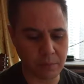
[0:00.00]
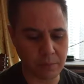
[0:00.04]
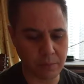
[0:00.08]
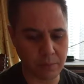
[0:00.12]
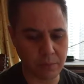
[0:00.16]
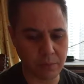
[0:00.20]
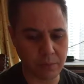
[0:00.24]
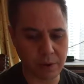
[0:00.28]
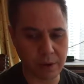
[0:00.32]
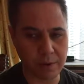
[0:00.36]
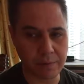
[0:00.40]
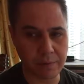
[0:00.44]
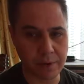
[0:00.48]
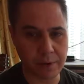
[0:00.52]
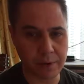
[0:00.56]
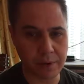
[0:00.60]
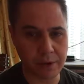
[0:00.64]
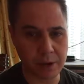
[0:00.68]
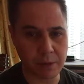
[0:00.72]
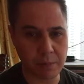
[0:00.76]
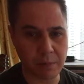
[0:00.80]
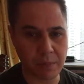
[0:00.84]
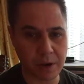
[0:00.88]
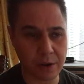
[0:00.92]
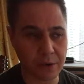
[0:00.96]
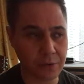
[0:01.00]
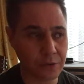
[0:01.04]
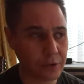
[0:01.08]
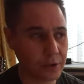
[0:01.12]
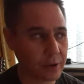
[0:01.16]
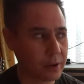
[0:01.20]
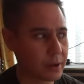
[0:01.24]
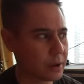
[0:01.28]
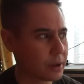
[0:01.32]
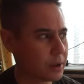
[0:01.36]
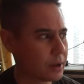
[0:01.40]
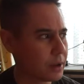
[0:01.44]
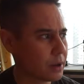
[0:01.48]
briefly the diminished.
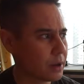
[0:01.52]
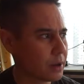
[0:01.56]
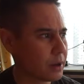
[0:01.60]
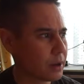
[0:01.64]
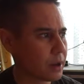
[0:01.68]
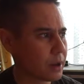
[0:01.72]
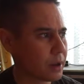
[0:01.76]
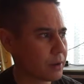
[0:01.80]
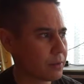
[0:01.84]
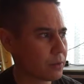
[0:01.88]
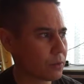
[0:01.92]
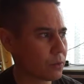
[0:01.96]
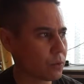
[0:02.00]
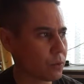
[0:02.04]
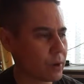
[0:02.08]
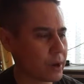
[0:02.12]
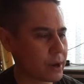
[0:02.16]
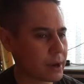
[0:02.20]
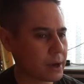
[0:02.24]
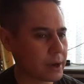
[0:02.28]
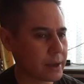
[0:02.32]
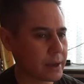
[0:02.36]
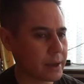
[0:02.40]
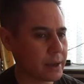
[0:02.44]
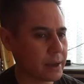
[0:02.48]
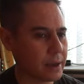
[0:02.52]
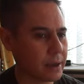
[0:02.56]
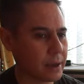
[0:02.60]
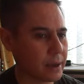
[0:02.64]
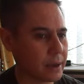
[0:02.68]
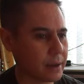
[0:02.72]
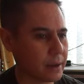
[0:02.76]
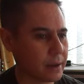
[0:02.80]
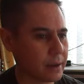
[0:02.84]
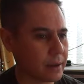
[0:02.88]
Really,